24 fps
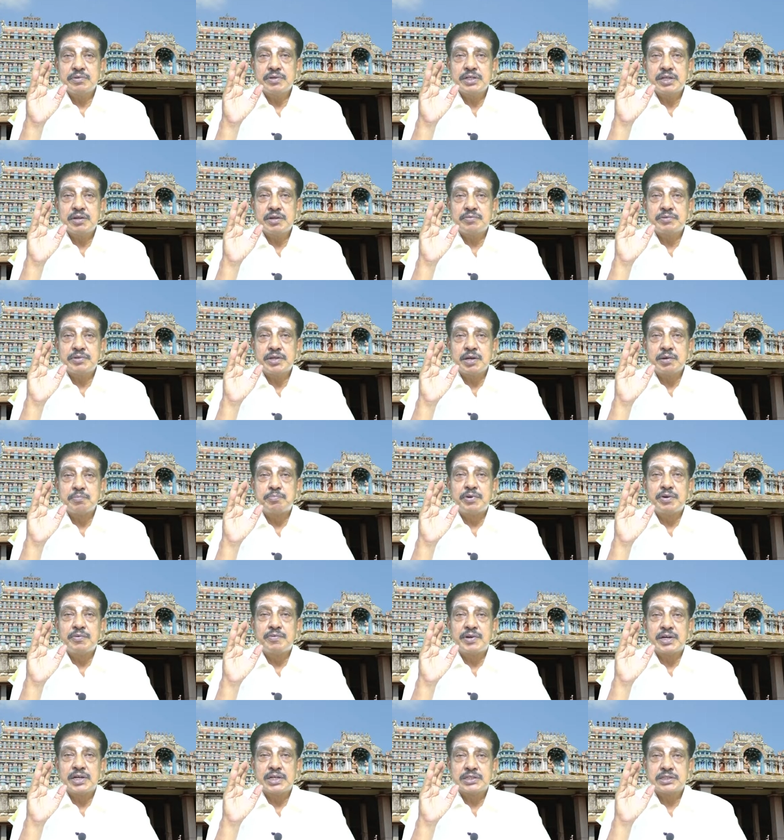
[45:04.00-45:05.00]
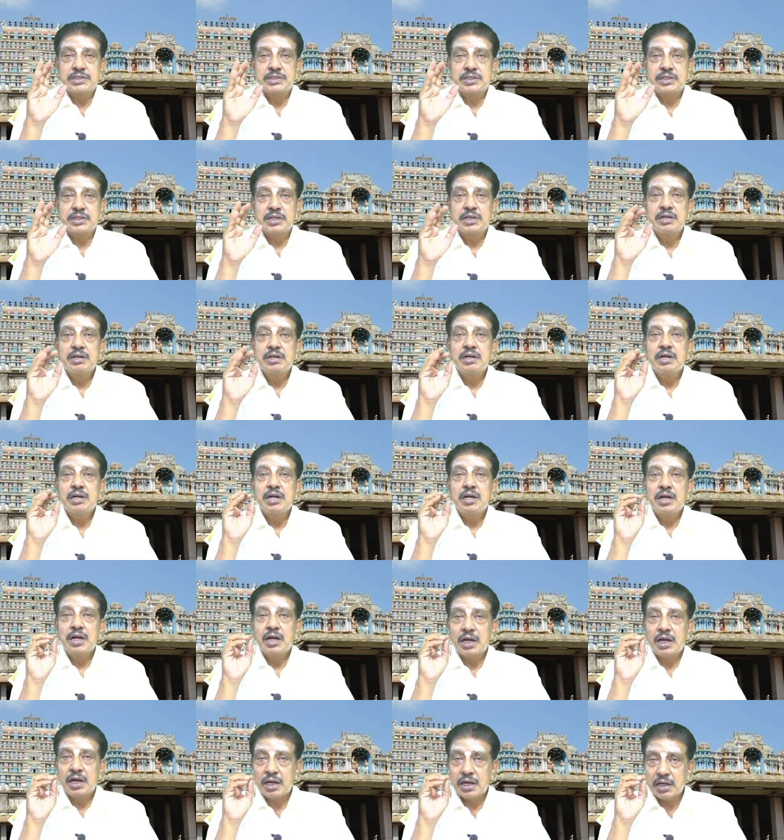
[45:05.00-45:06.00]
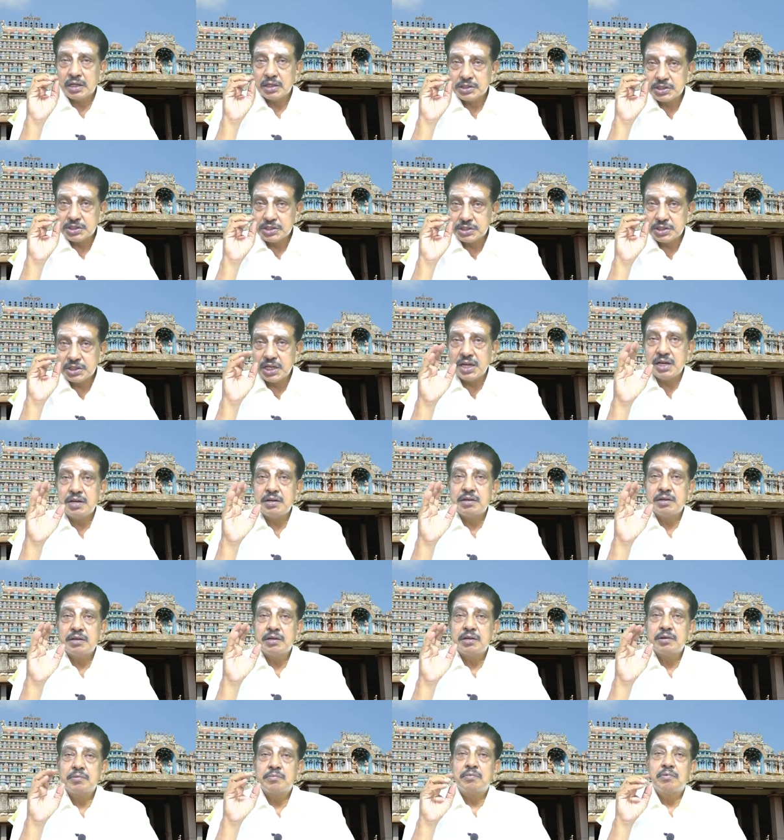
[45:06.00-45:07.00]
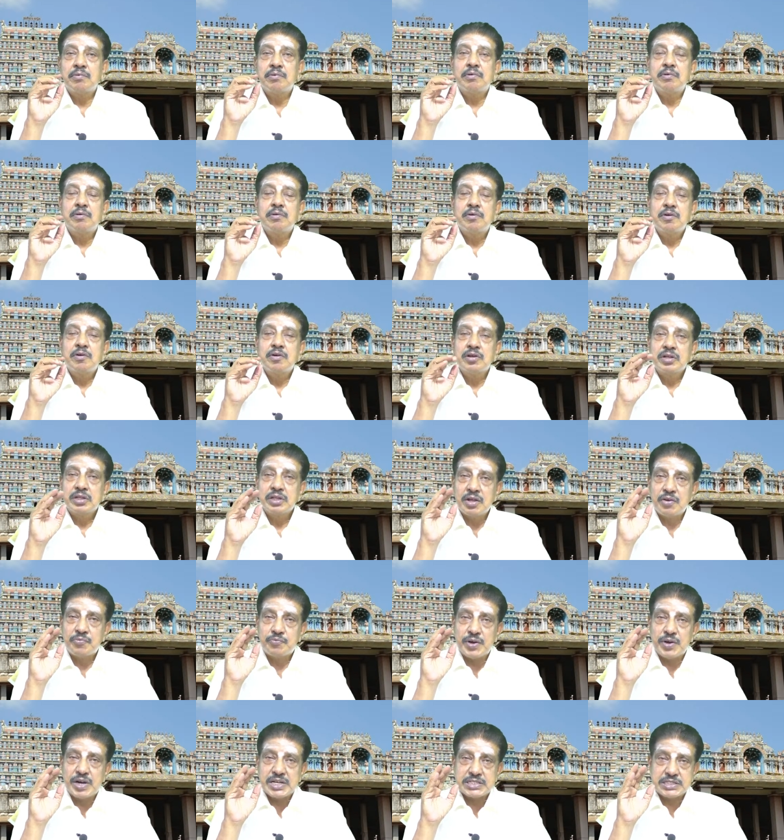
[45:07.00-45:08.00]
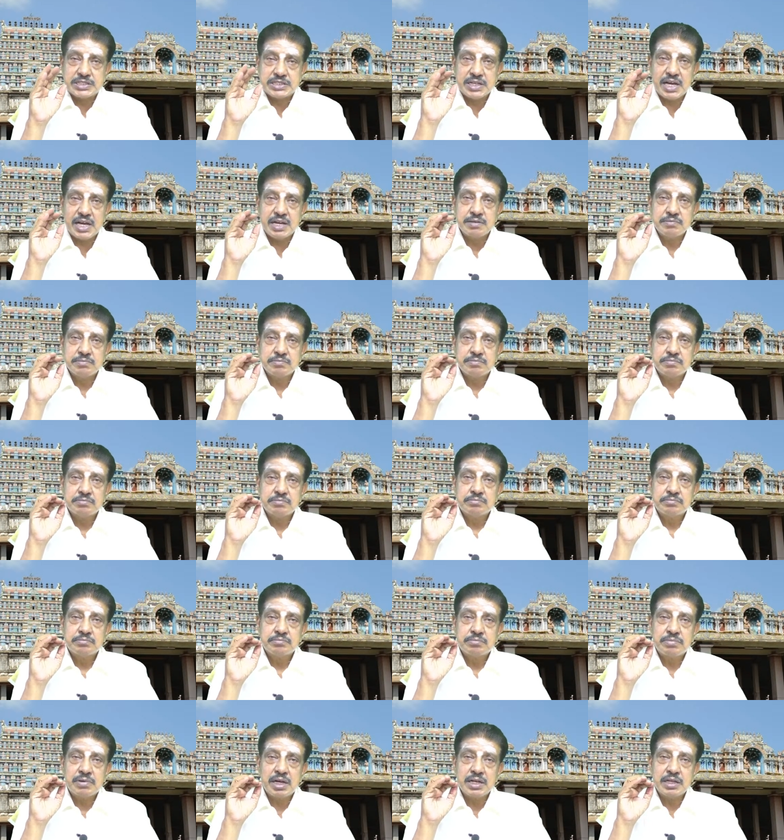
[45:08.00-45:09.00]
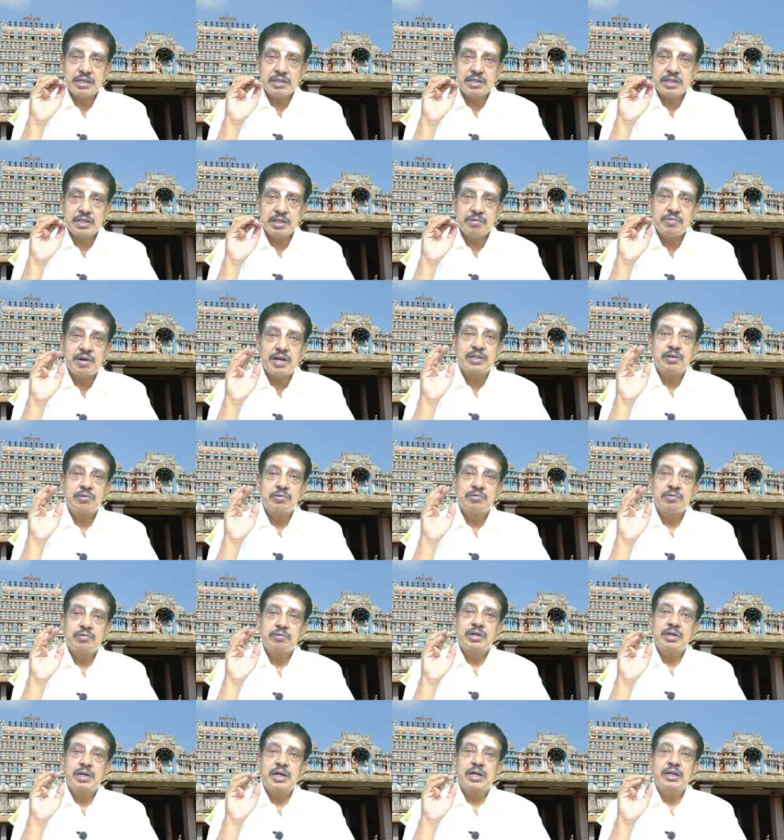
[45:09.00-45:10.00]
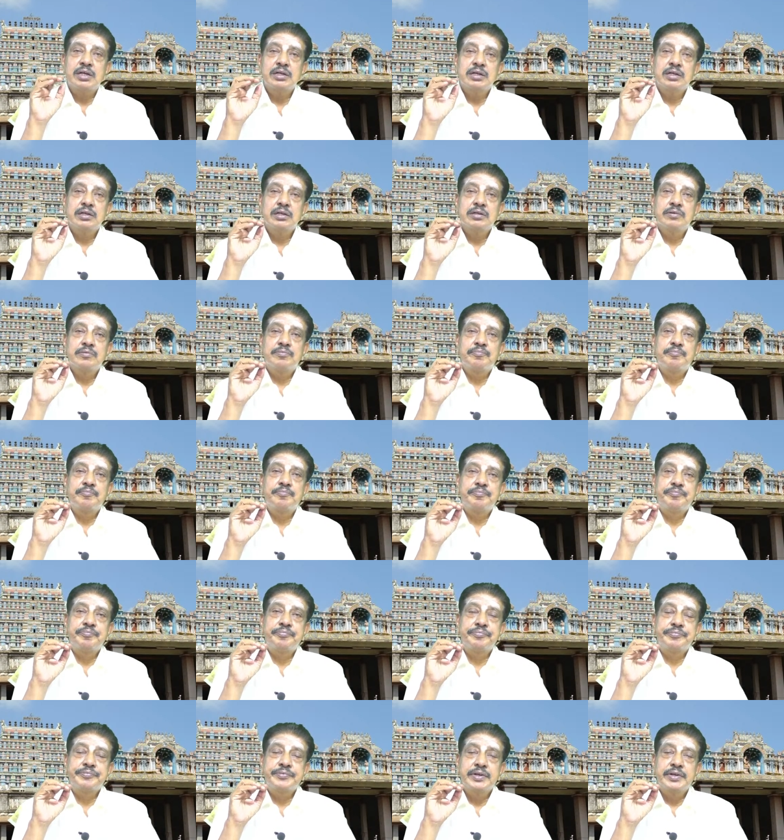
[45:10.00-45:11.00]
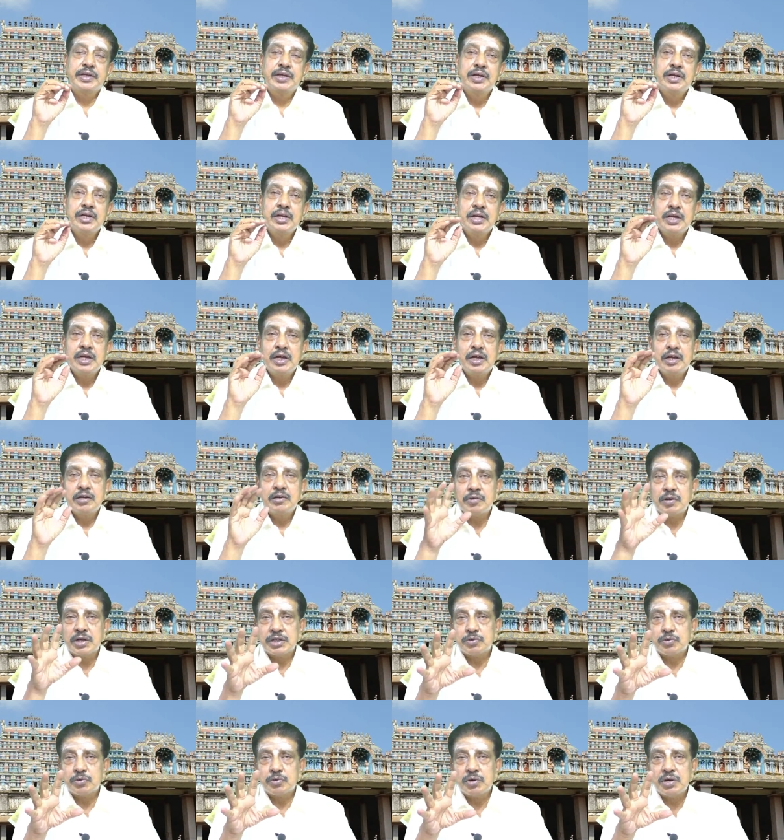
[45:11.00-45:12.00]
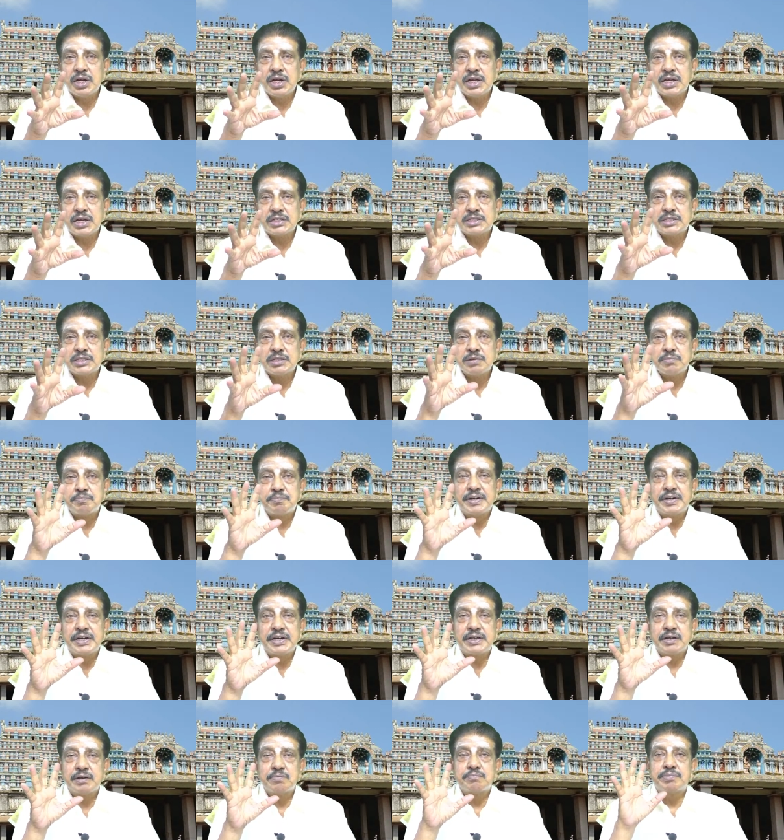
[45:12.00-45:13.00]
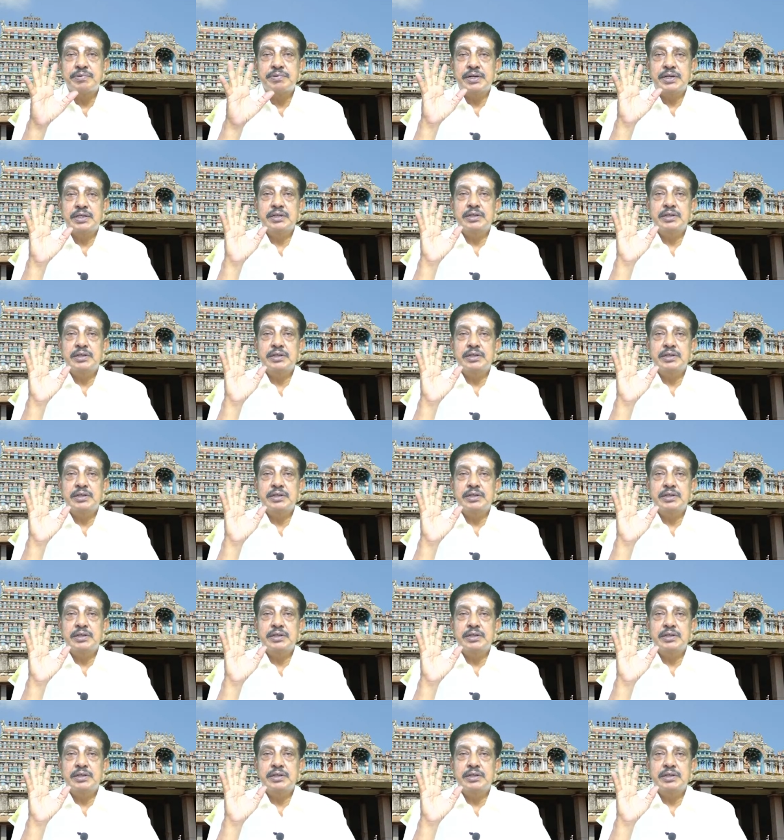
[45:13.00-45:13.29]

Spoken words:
the temple was seen the first time by Tiruvadavurar, it was only a simple temple.